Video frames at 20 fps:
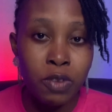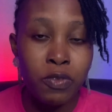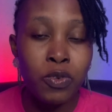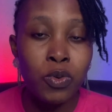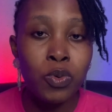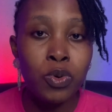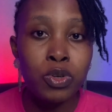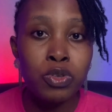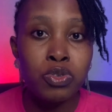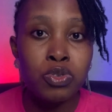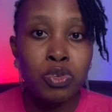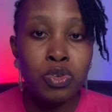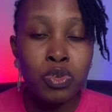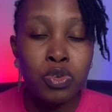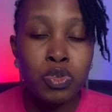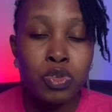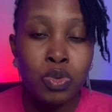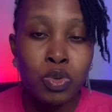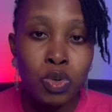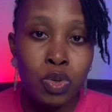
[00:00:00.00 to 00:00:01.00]
you want to use
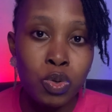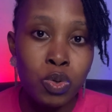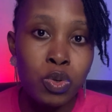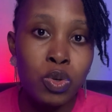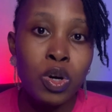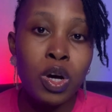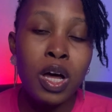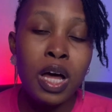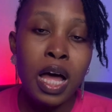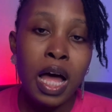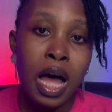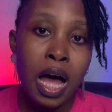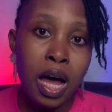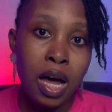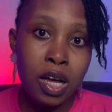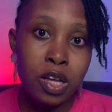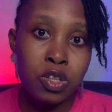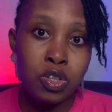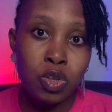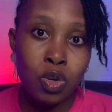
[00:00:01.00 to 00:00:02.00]
Google
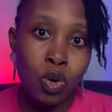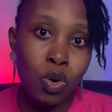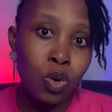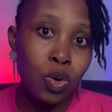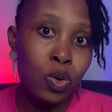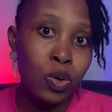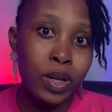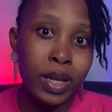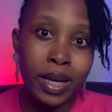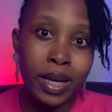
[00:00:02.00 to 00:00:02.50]
as your